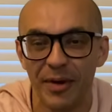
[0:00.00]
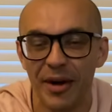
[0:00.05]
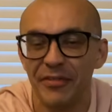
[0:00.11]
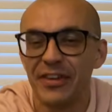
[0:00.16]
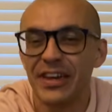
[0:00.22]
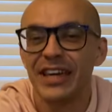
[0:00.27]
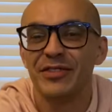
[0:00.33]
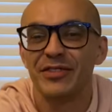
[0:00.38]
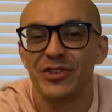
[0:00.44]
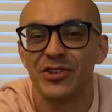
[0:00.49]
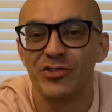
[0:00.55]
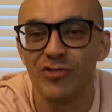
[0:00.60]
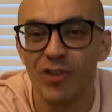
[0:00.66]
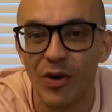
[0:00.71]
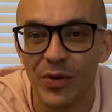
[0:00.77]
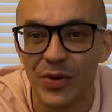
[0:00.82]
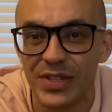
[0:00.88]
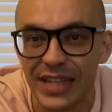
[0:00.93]
I think it was a
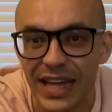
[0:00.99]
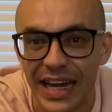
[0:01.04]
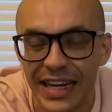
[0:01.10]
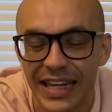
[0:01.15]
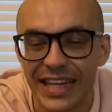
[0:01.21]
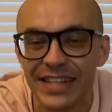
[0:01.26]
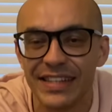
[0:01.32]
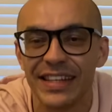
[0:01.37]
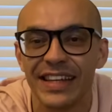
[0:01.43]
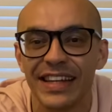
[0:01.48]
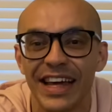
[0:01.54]
troll or something.